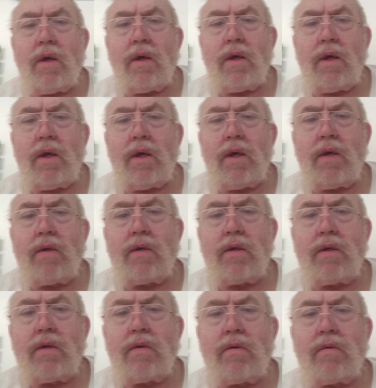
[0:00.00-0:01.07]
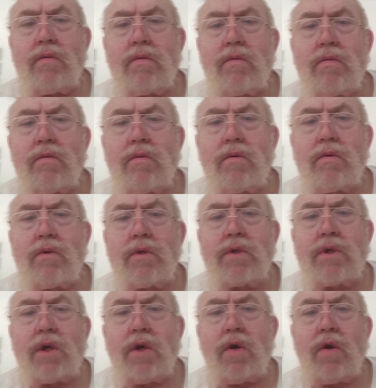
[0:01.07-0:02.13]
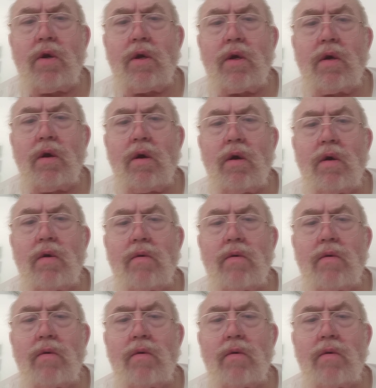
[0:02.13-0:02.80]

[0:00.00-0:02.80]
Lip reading: and the security guard